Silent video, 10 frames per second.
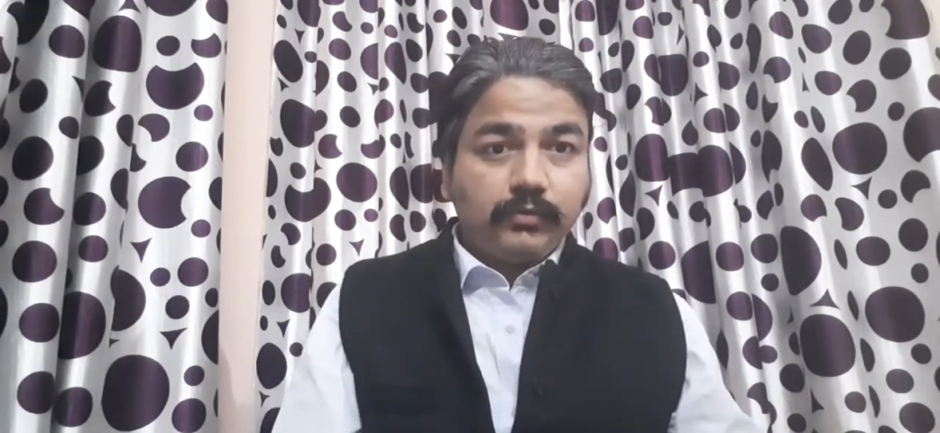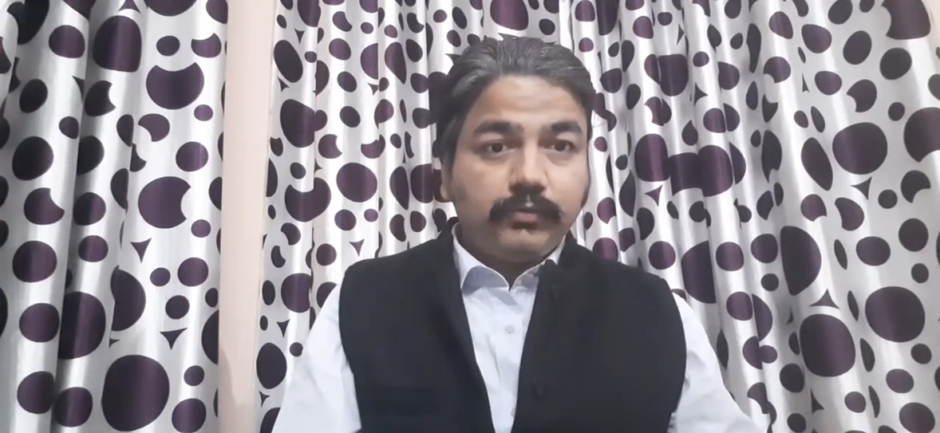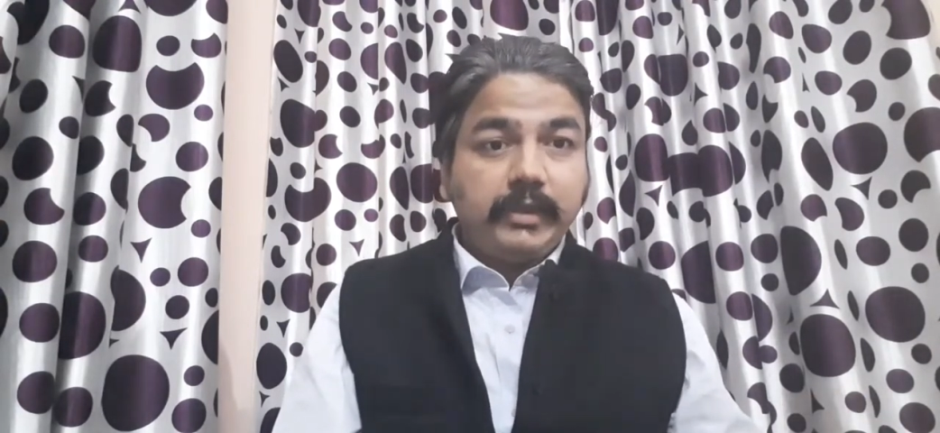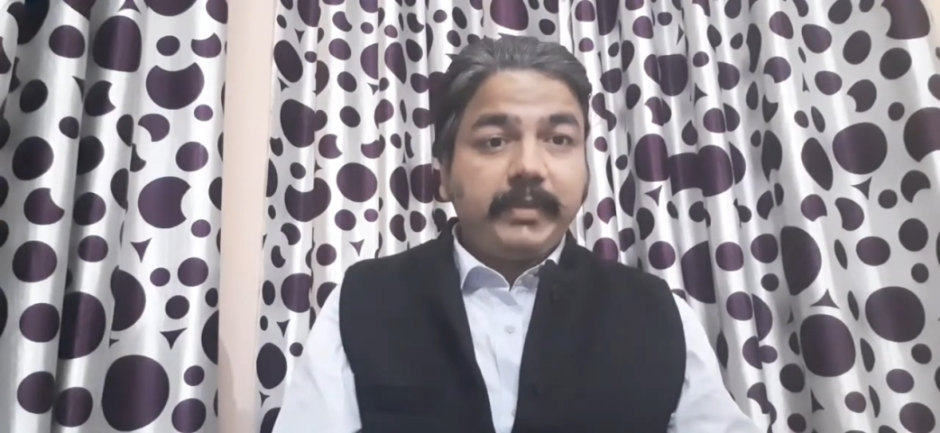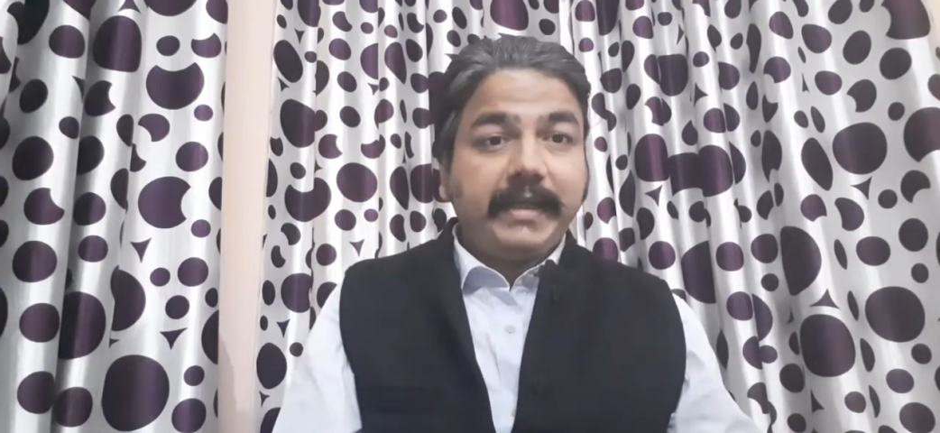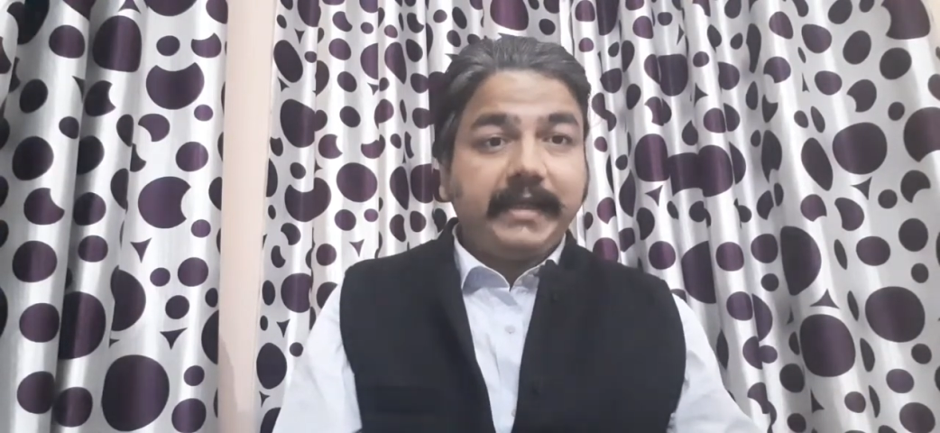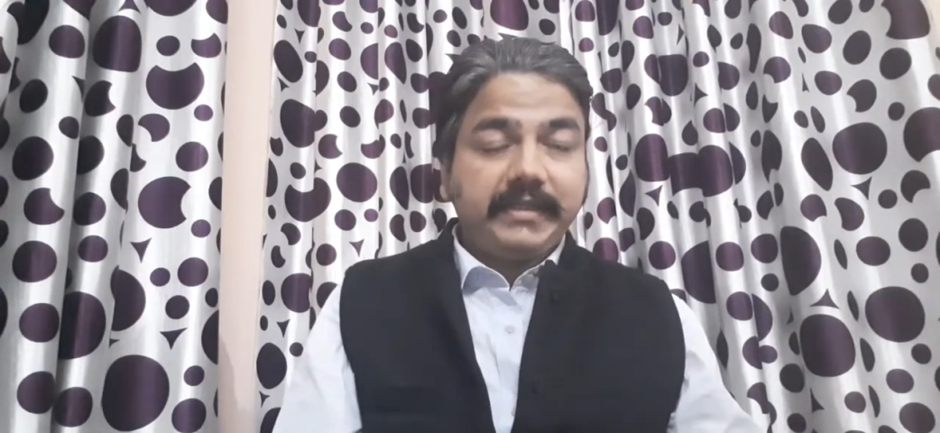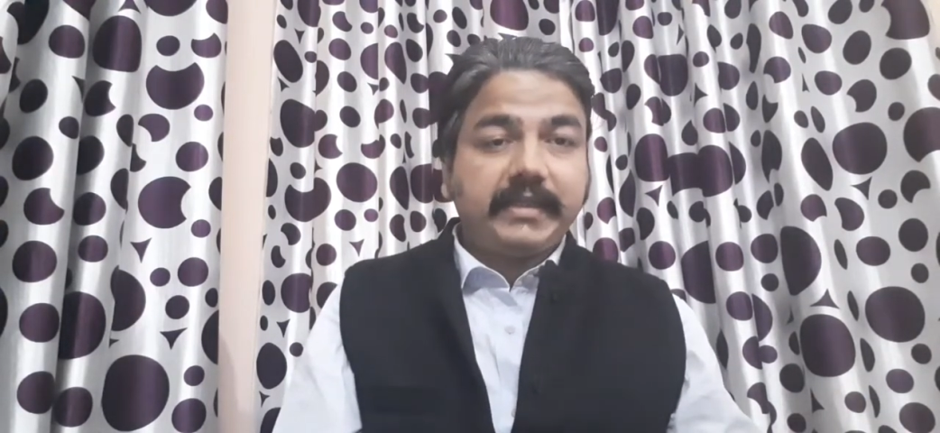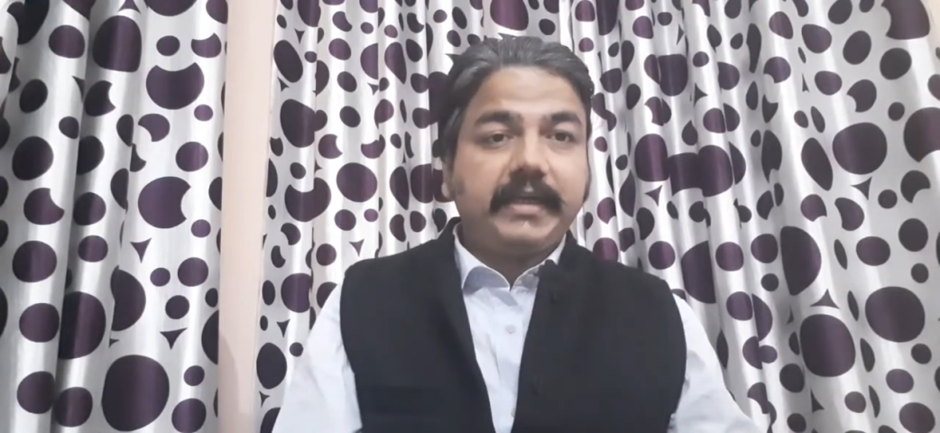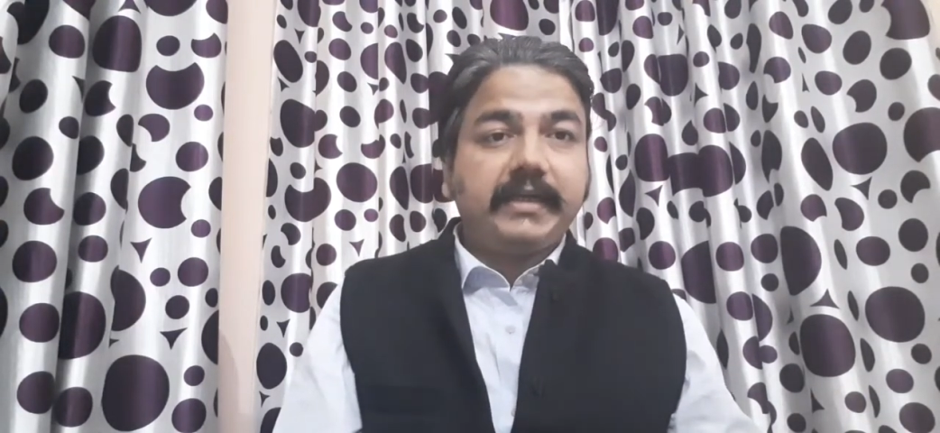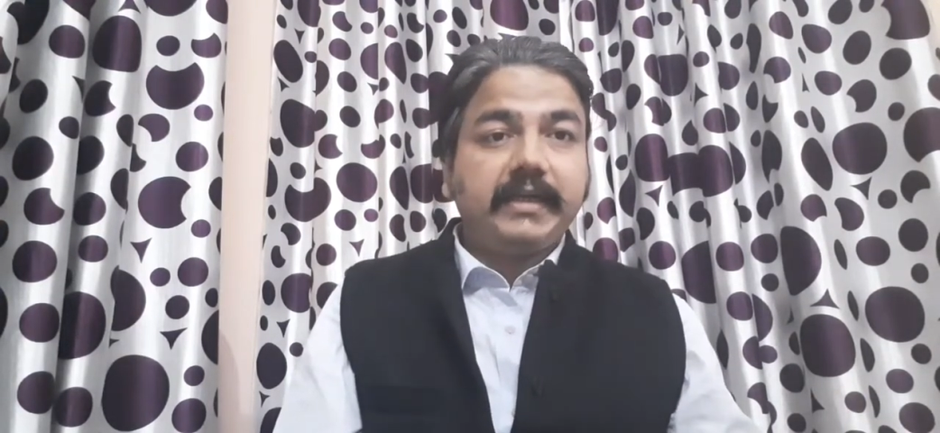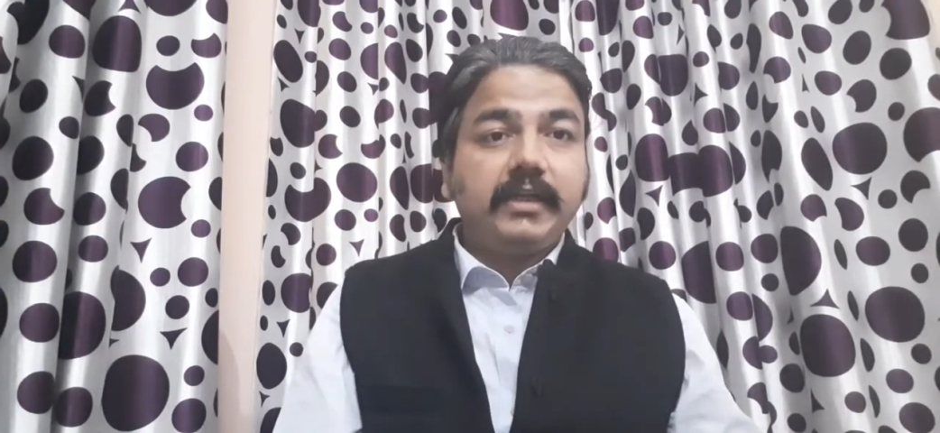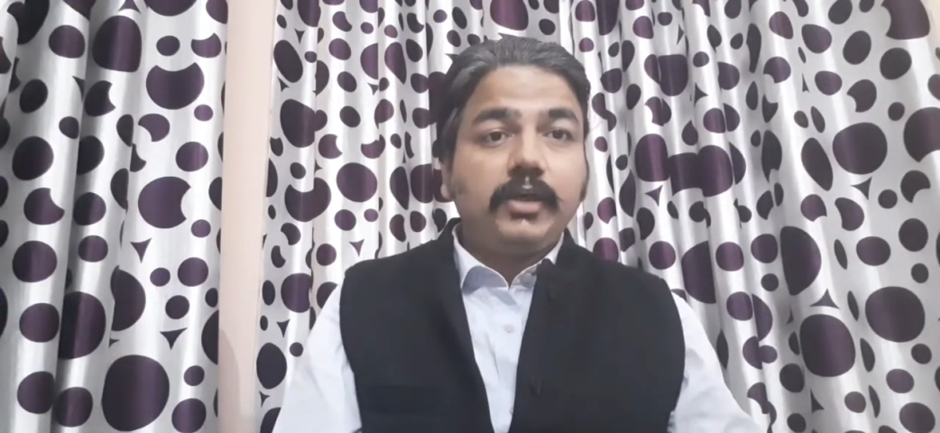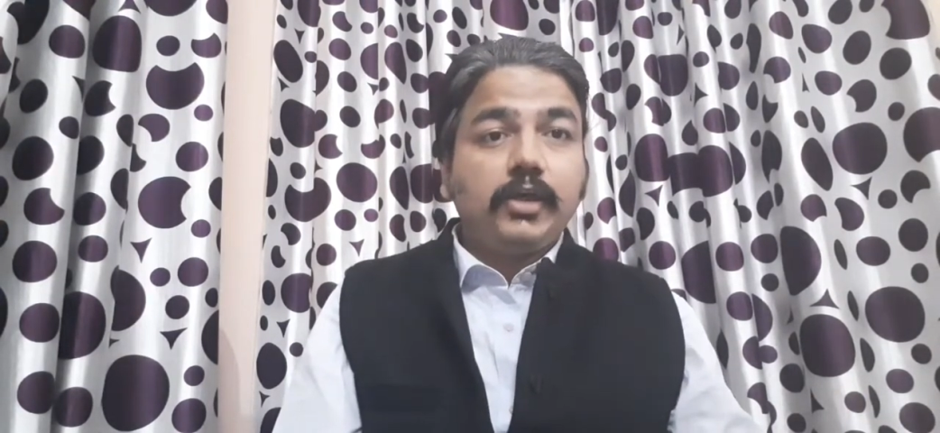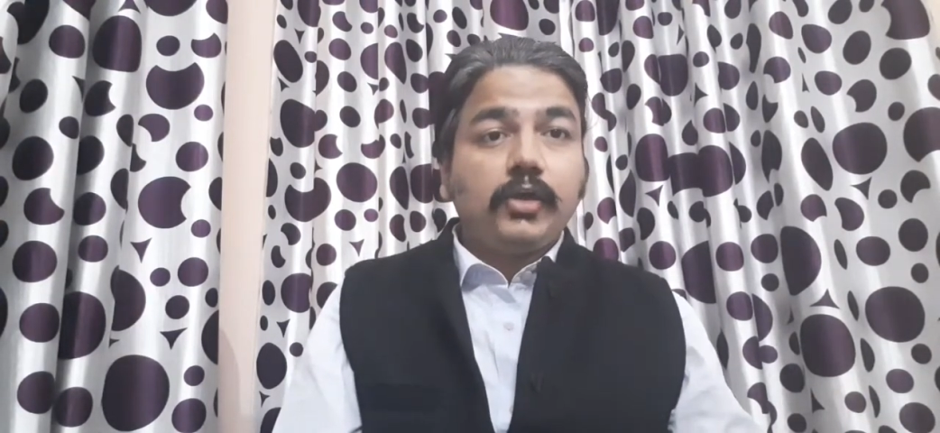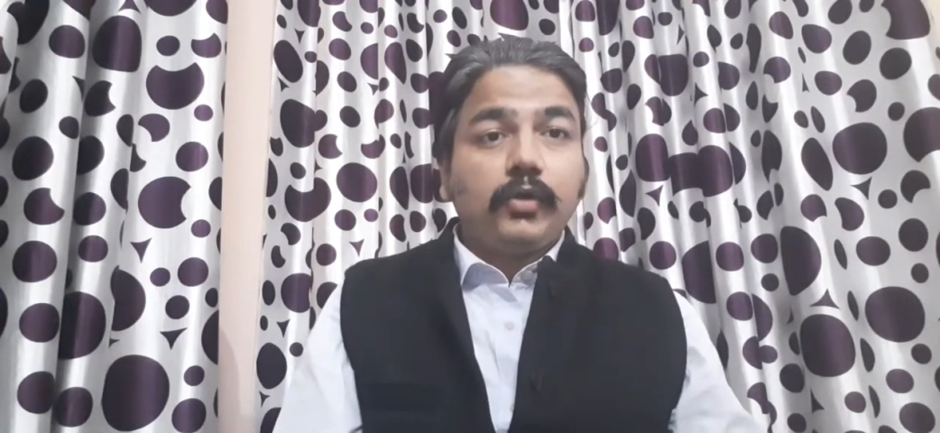will be integrated